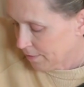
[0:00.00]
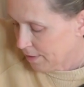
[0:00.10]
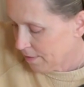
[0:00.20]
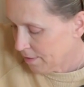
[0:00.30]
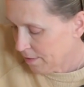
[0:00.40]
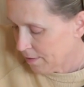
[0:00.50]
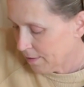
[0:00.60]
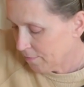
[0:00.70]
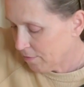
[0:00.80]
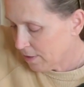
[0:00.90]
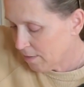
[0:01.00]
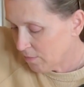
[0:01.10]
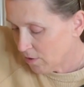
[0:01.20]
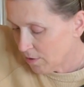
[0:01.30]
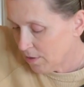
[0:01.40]
okay, what
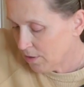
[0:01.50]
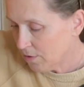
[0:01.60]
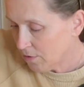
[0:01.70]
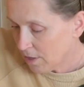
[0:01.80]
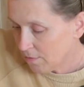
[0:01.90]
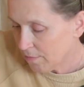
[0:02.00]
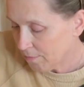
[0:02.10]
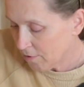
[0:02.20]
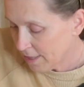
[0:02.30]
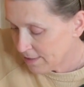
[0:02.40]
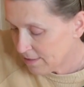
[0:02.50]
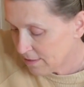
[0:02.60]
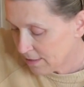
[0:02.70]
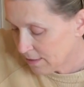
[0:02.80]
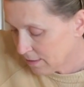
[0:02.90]
I'm gonna do, our rice has